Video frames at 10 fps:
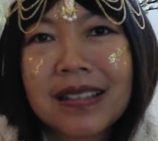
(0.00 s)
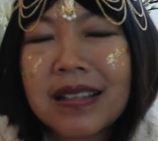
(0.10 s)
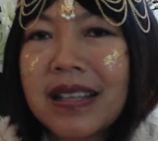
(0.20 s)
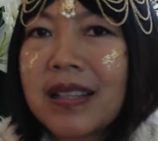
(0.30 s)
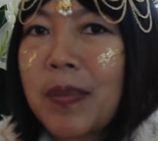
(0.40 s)

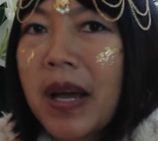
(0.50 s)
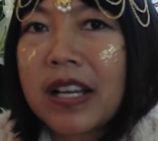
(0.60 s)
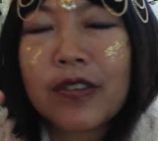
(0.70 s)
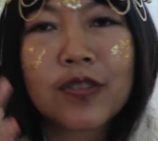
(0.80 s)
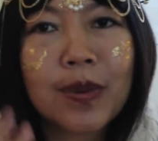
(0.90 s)
then the body
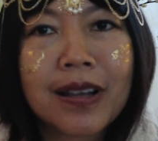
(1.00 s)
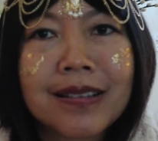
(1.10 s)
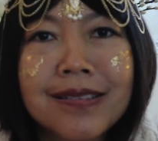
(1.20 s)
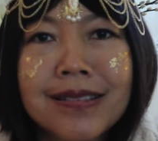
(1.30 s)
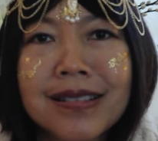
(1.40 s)

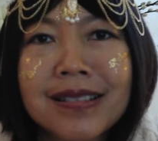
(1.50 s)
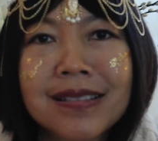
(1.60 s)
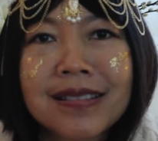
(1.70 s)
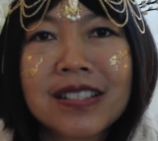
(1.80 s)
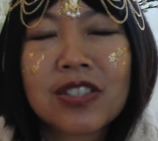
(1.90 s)
responds
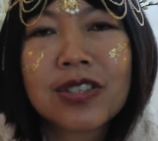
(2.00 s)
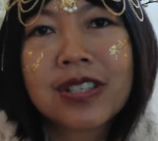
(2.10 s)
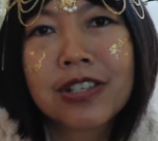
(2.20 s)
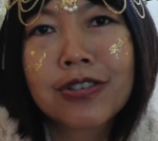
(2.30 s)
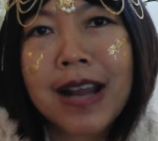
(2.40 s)
and starts
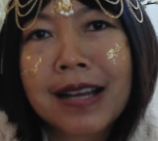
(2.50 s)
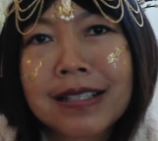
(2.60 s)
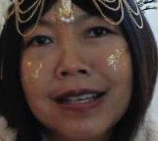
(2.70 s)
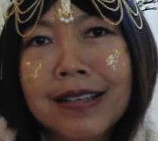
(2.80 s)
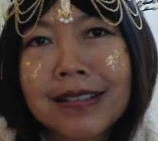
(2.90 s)

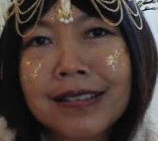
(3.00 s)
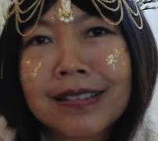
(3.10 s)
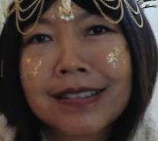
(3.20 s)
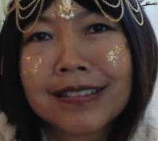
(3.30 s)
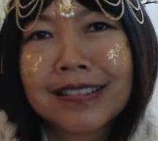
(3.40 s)
contracting
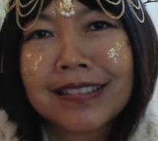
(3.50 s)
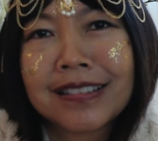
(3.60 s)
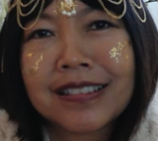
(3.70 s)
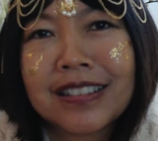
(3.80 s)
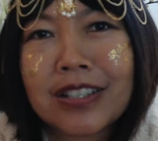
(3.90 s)

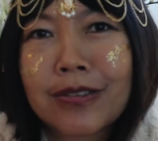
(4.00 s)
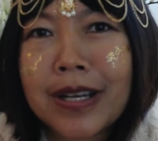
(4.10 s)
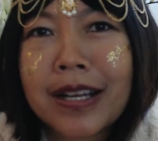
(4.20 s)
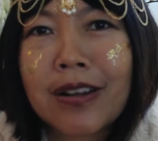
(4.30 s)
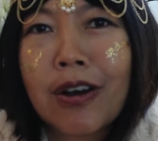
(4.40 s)
and
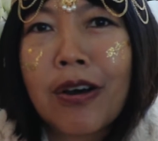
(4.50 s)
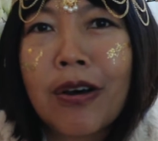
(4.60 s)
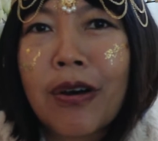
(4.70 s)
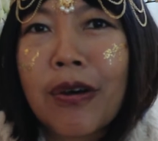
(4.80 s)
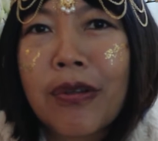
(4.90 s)
creating
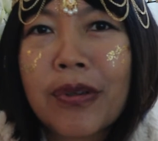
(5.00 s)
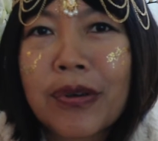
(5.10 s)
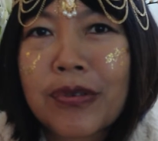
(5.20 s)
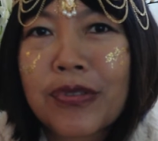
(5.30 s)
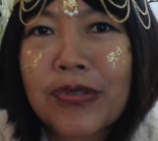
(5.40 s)
all
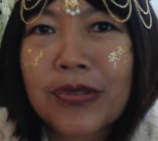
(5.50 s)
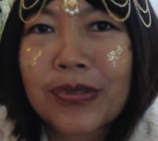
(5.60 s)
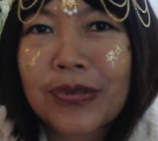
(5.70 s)
those